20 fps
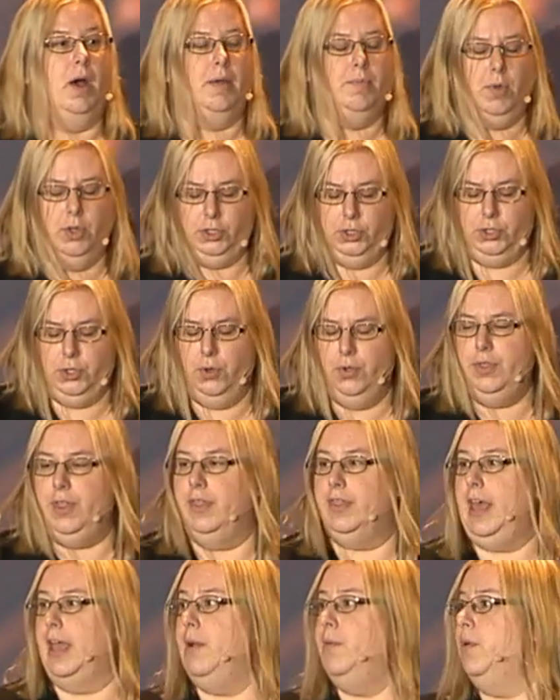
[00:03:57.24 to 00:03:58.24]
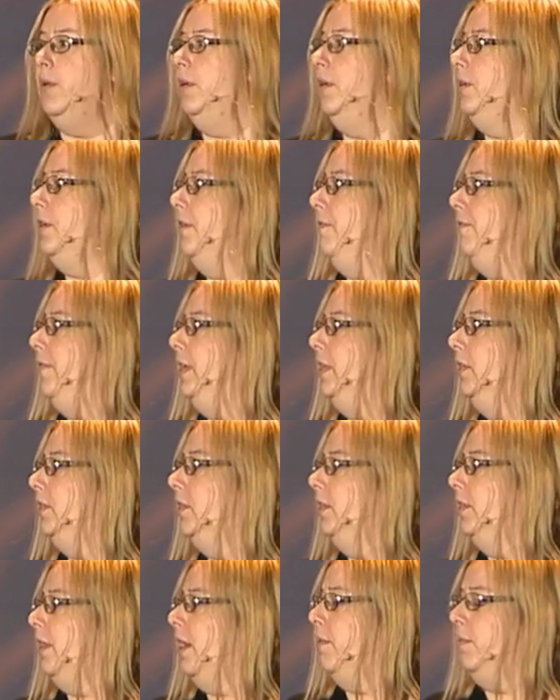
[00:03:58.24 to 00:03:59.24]
I'm not sure that they were
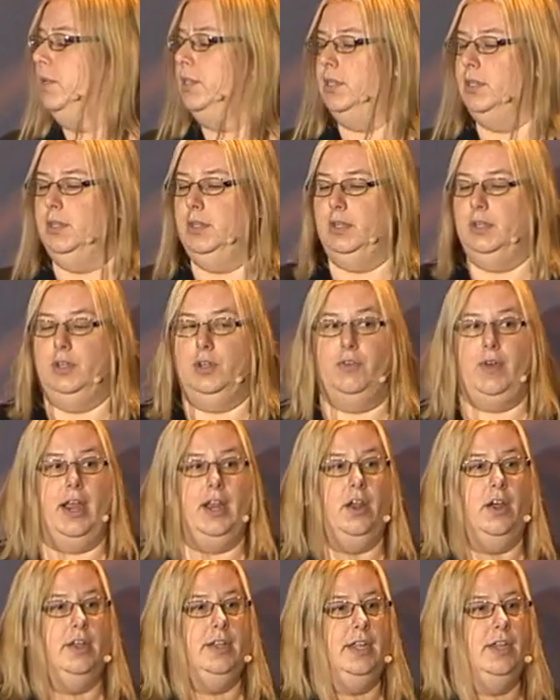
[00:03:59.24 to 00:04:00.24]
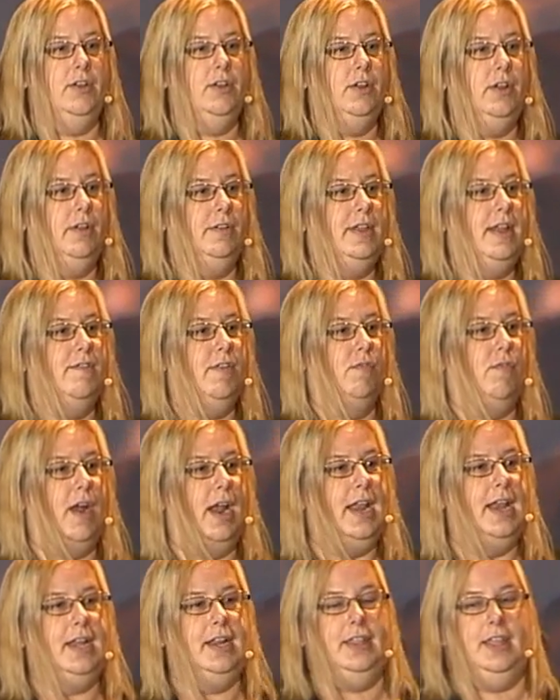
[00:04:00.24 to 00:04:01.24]
convinced that that was a, a, great idea. I'd never
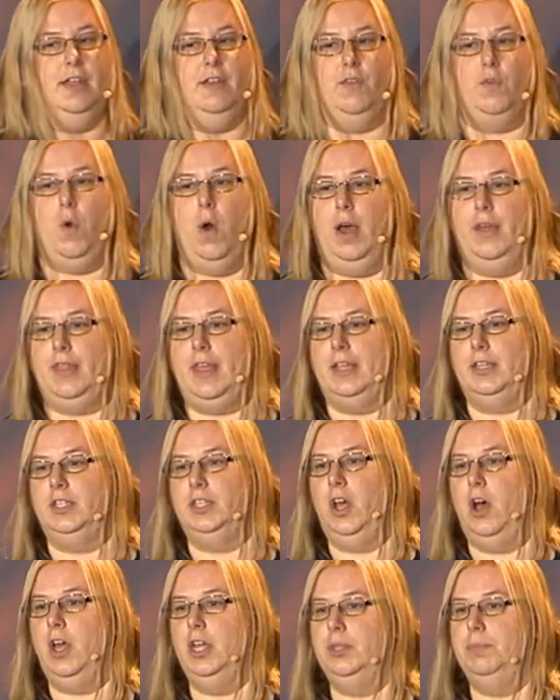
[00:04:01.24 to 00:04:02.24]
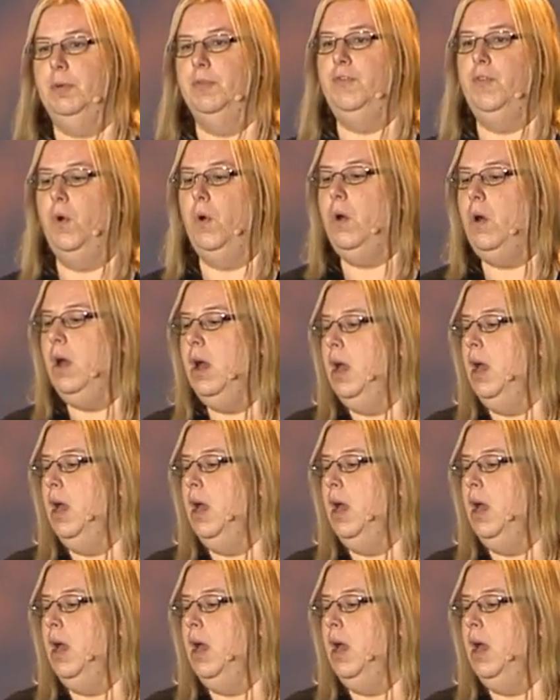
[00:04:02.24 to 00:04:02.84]
run anything of quite that size before,